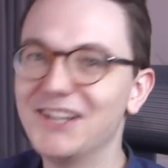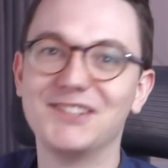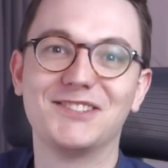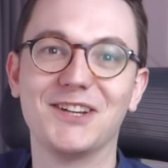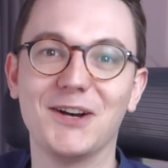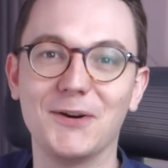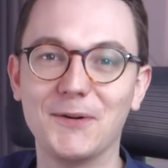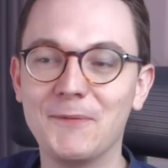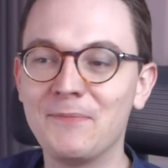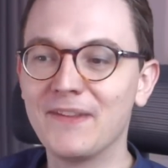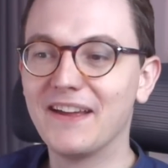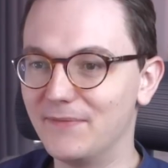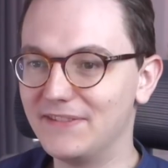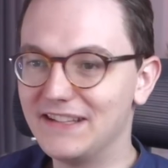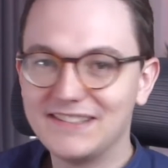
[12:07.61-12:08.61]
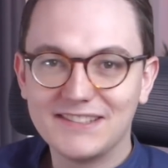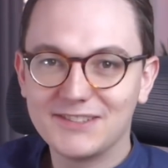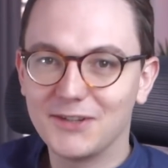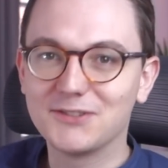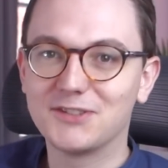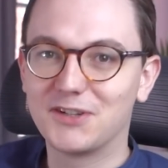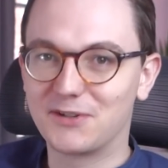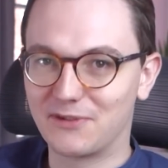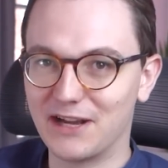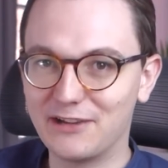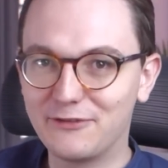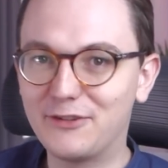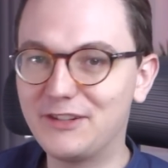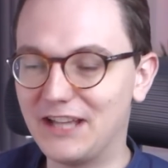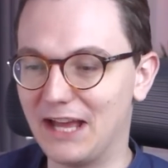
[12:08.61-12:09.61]
So this is also great
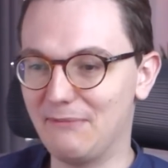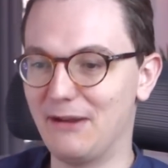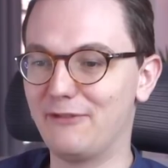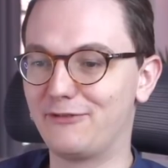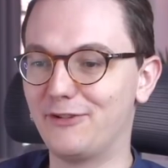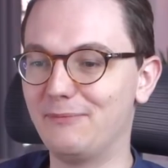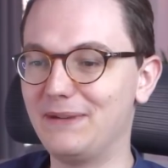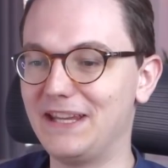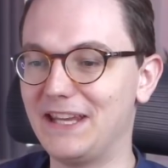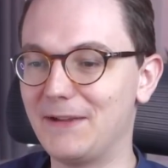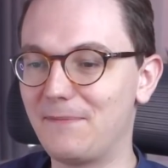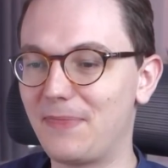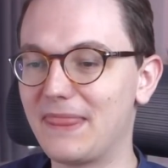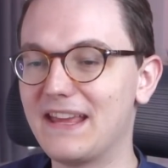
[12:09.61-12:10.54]
for them and for me.